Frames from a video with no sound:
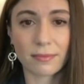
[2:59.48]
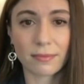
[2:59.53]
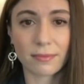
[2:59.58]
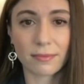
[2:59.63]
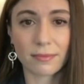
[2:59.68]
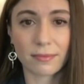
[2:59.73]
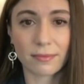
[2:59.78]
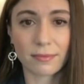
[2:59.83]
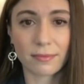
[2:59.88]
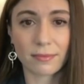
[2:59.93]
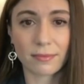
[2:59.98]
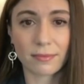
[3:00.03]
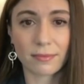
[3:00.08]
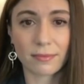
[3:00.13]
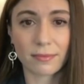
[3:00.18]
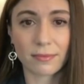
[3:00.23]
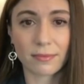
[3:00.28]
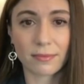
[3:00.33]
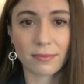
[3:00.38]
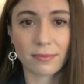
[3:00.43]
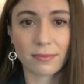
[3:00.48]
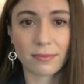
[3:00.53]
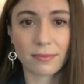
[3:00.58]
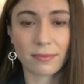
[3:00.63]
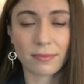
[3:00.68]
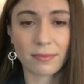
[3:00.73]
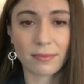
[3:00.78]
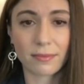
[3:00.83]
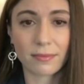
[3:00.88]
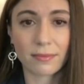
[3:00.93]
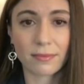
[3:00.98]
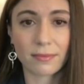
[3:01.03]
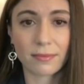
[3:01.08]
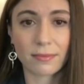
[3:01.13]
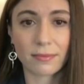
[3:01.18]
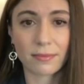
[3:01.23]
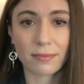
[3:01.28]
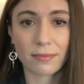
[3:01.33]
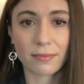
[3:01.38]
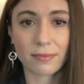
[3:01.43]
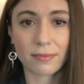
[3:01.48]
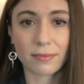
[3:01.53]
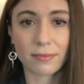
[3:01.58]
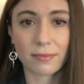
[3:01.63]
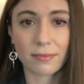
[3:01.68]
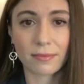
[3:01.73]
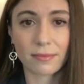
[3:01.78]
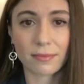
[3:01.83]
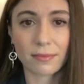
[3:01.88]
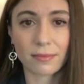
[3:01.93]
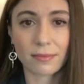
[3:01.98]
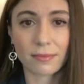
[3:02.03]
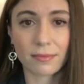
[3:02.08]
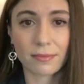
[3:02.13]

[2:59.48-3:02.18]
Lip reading: This person isn't speaking.